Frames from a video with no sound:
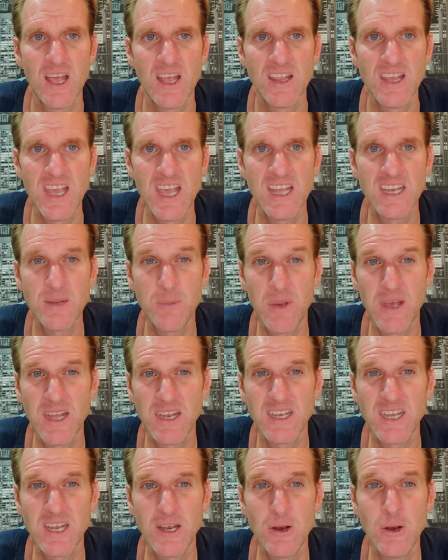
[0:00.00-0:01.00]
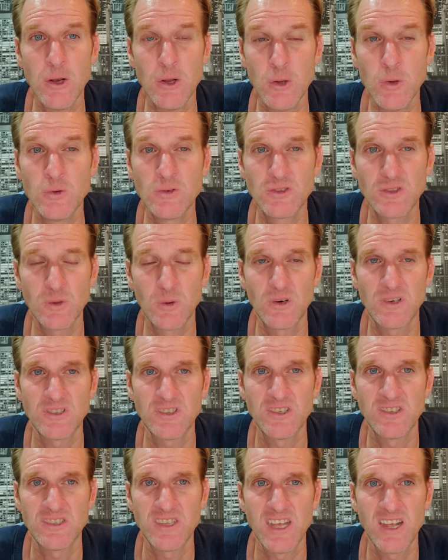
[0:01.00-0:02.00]
the independent news
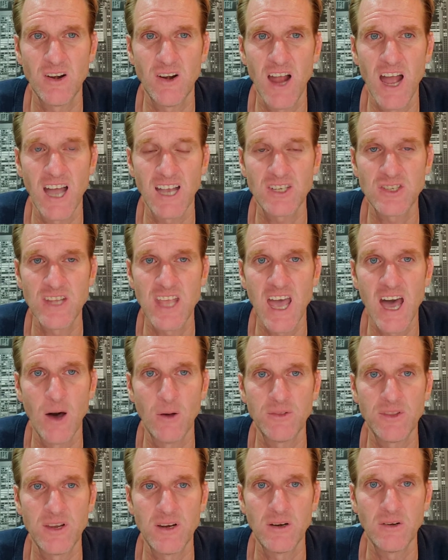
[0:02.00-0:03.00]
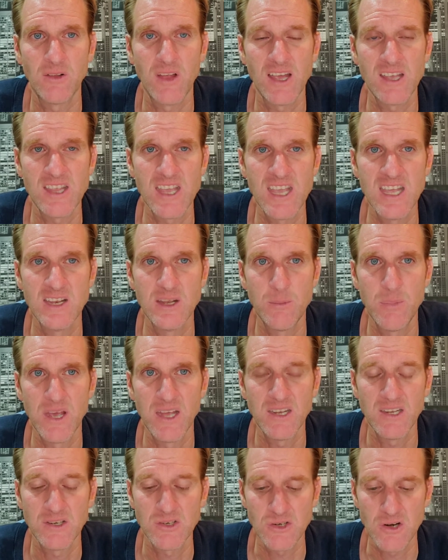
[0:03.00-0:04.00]
sources that are actually out there, like the
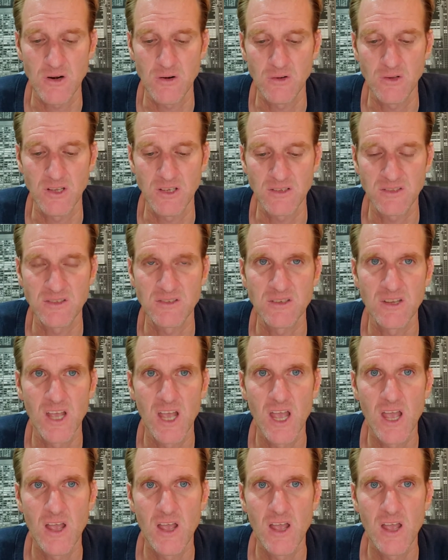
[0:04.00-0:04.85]
independent journalists.